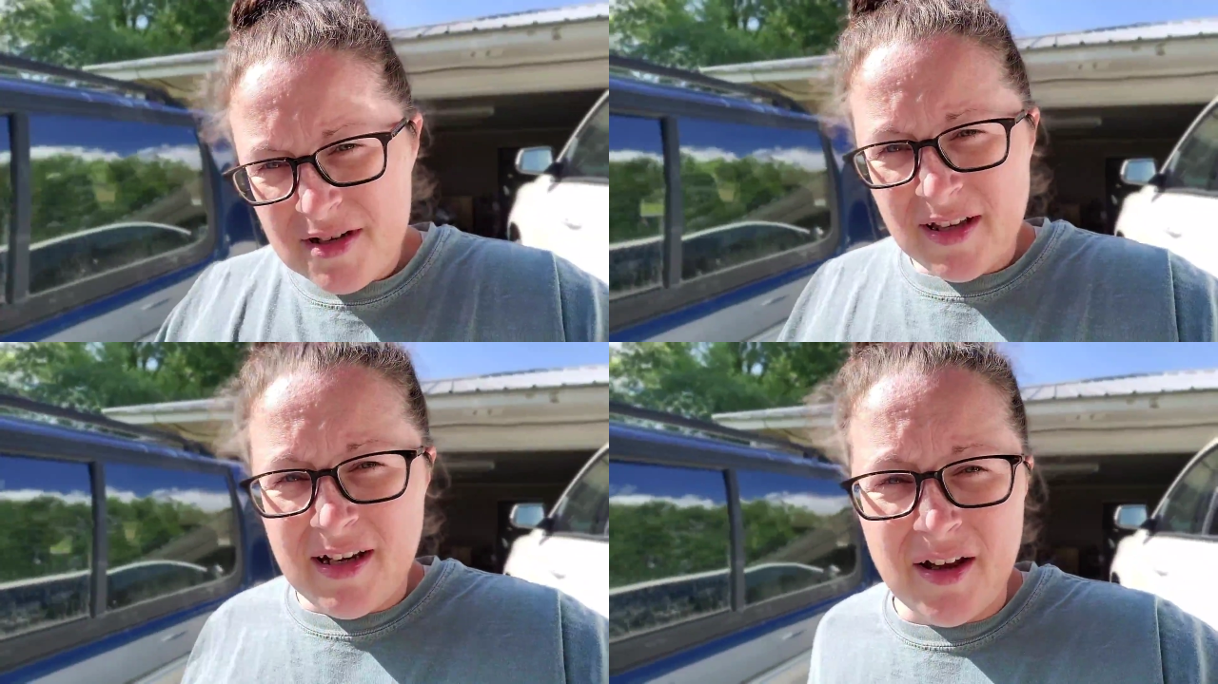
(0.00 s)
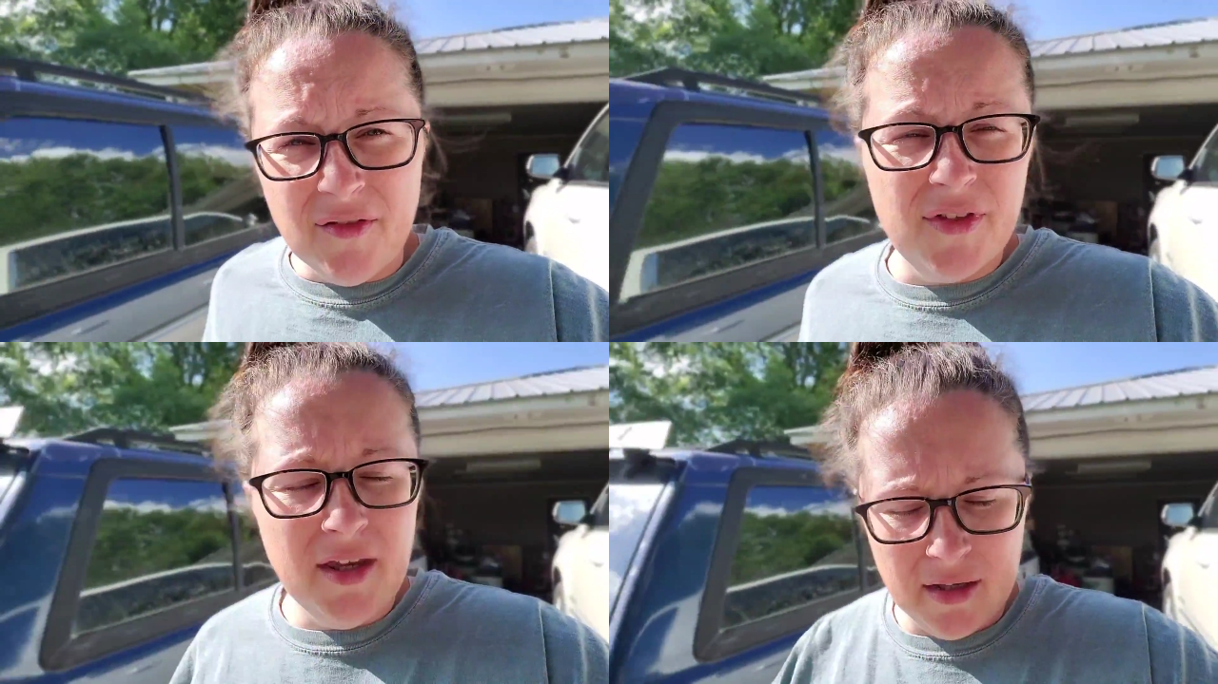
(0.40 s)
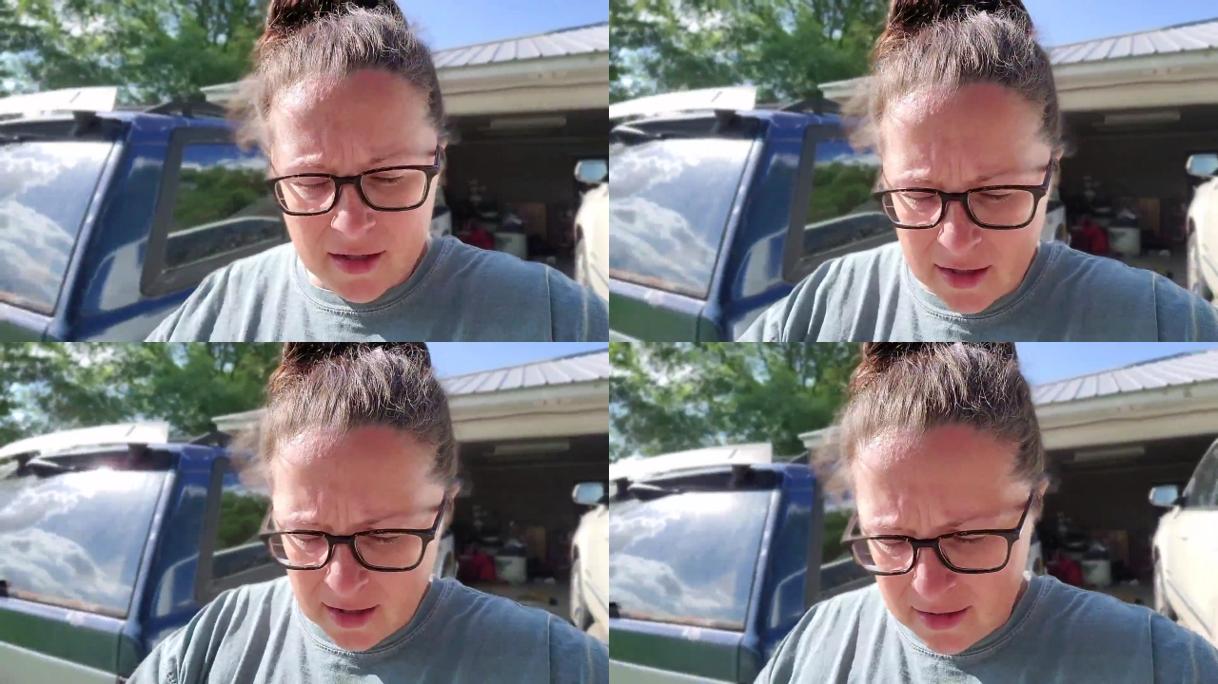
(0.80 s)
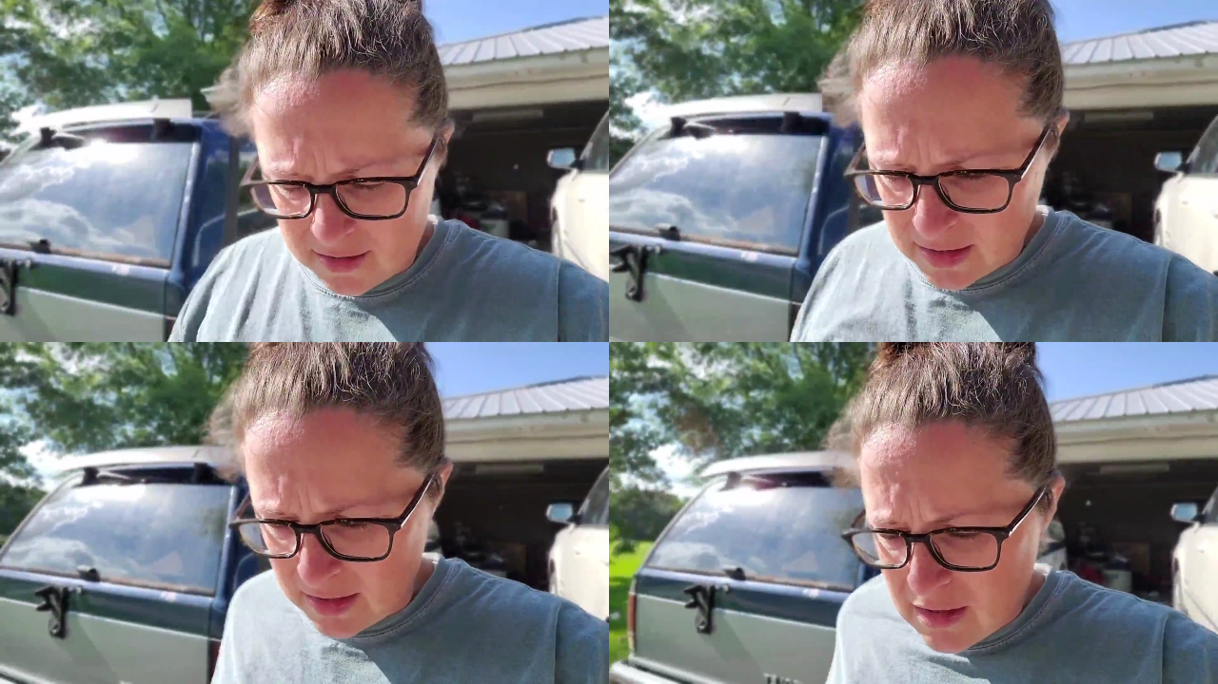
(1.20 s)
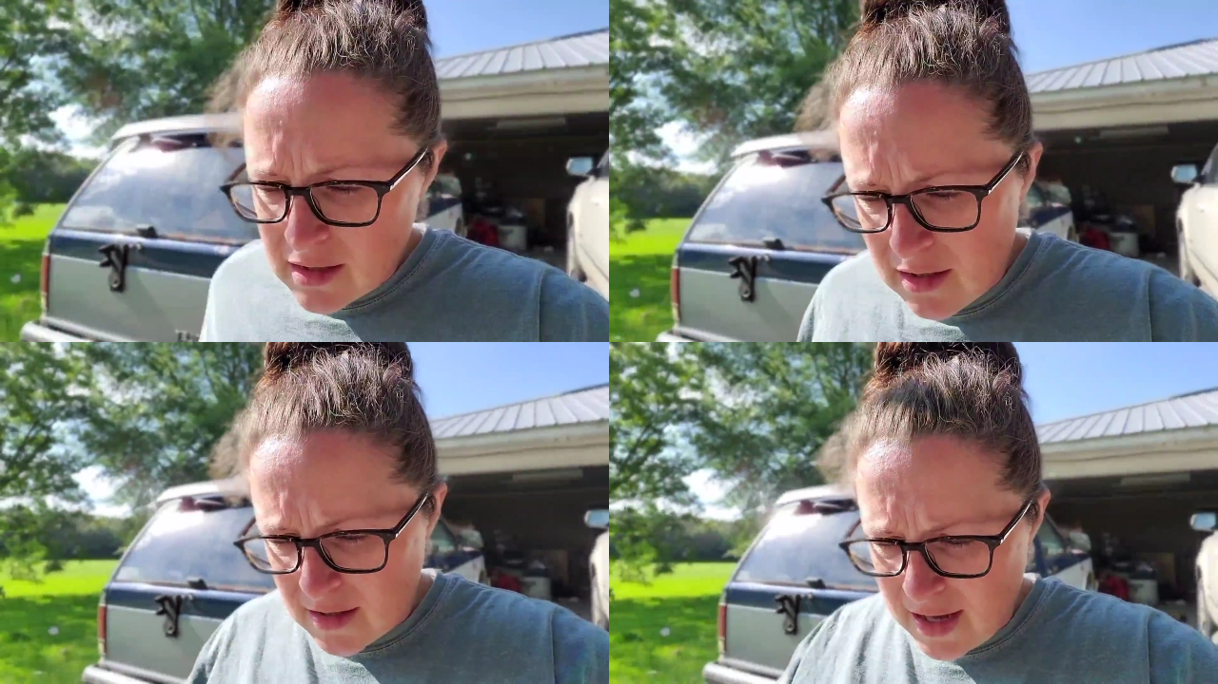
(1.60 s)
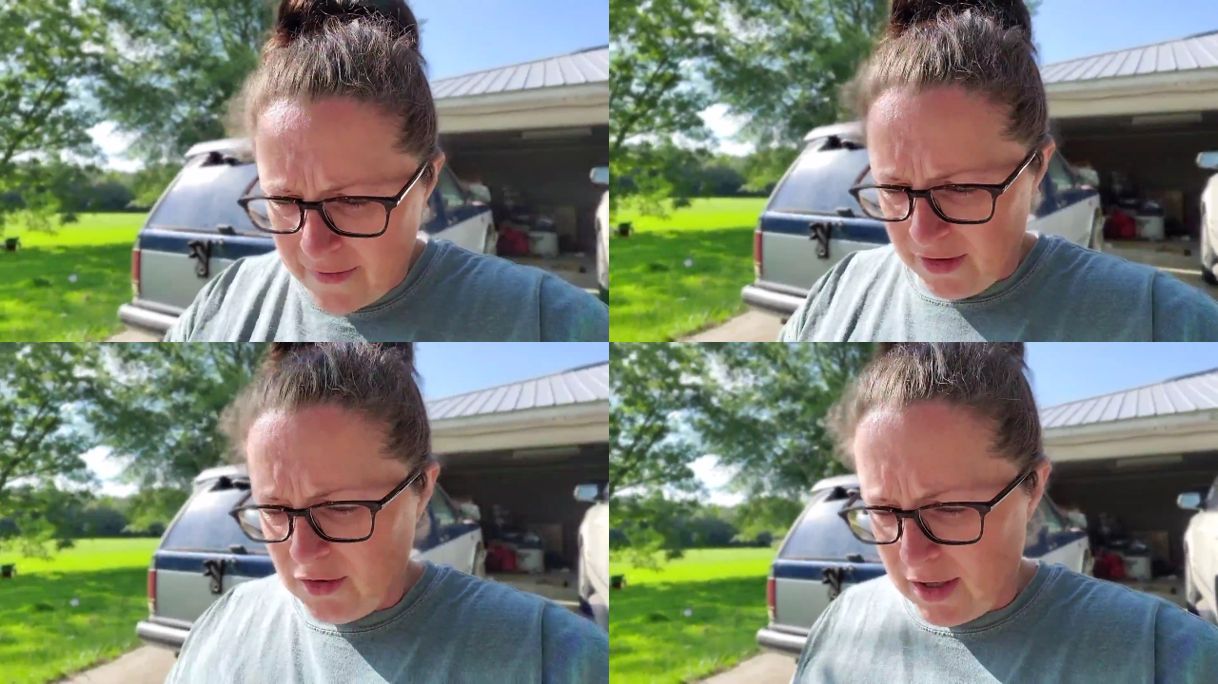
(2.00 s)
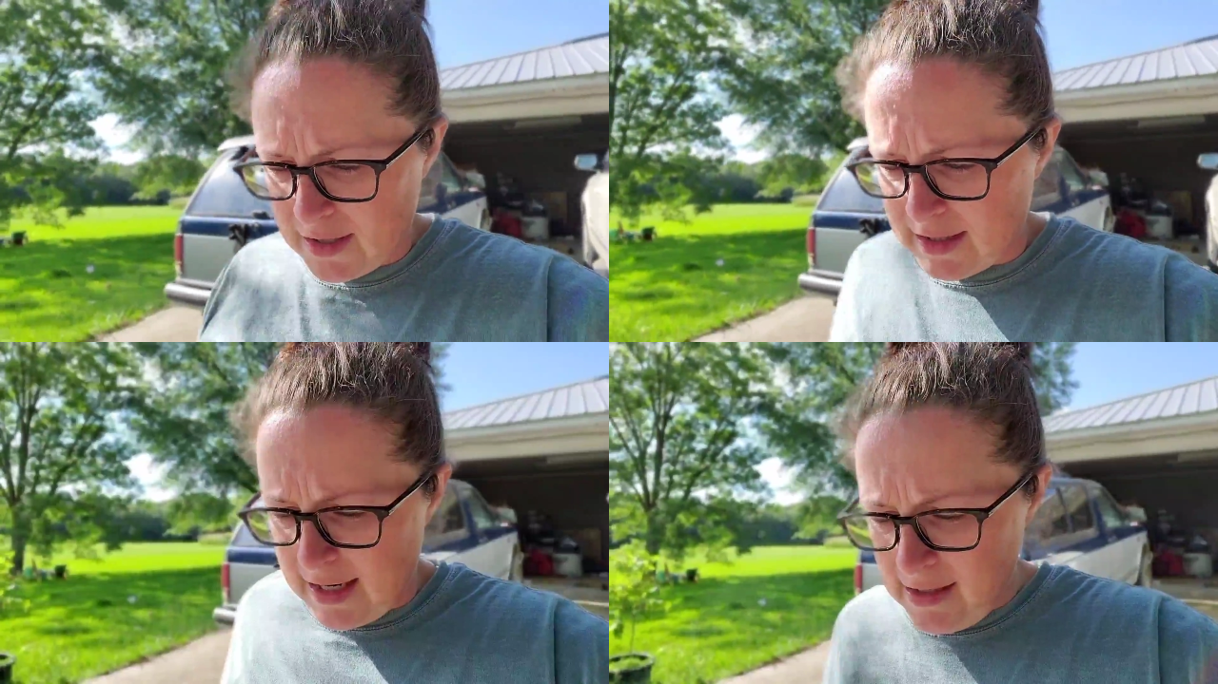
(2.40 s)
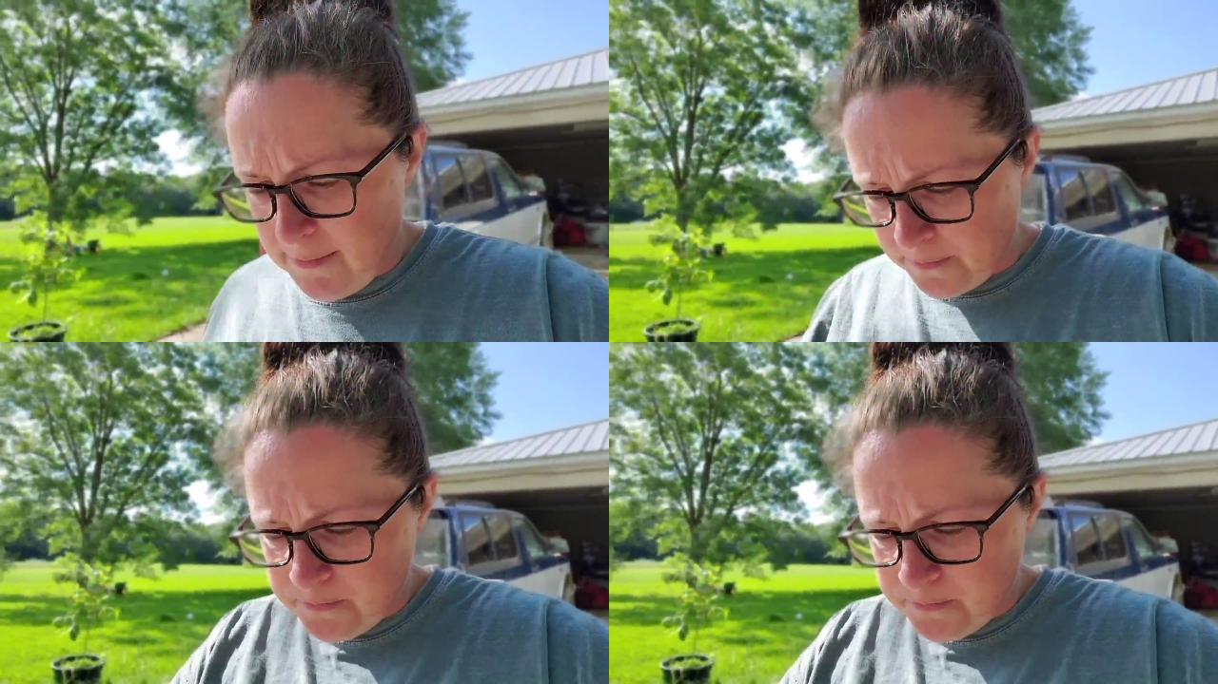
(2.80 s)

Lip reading: and healthy and having a great day.